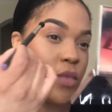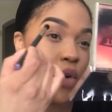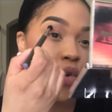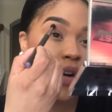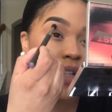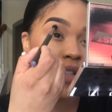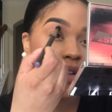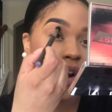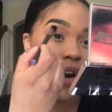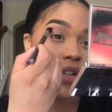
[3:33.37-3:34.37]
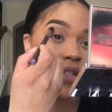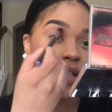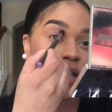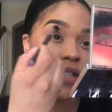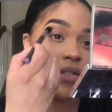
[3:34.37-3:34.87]
According to Nars,
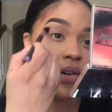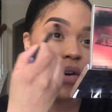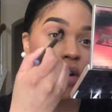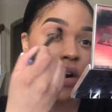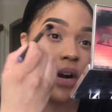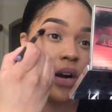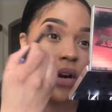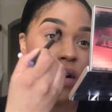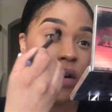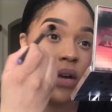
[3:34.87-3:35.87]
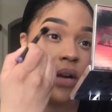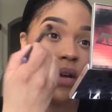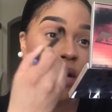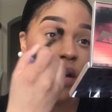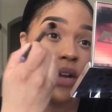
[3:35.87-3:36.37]
these are
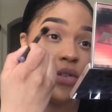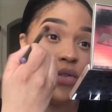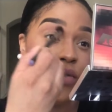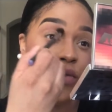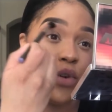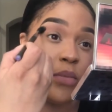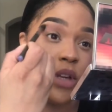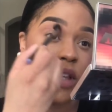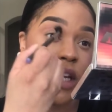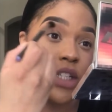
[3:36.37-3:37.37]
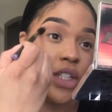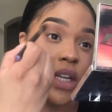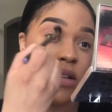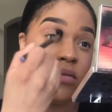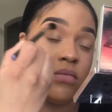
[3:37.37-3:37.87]
a new
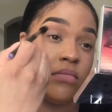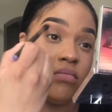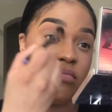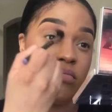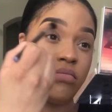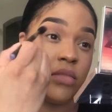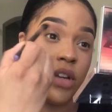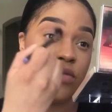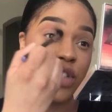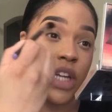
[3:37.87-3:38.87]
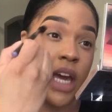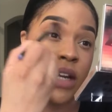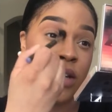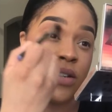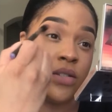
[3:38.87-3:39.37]
formulation of
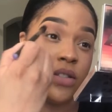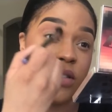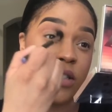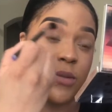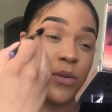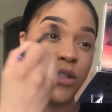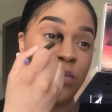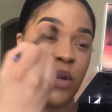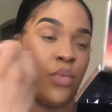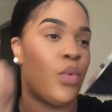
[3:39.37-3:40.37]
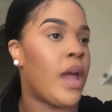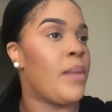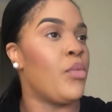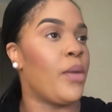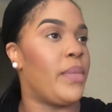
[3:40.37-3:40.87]
shadows. They're supposed to be
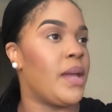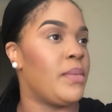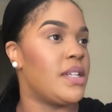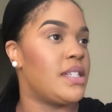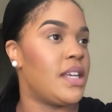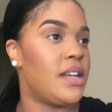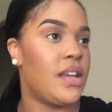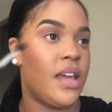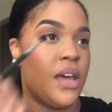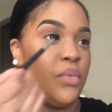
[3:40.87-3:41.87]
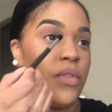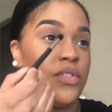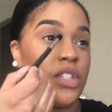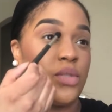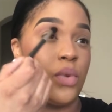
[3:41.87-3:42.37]
way more pigmented
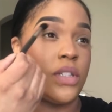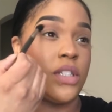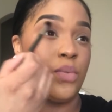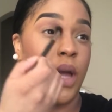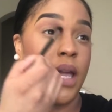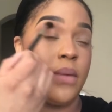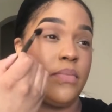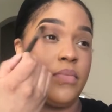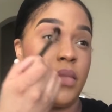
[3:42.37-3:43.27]
with just one swipe.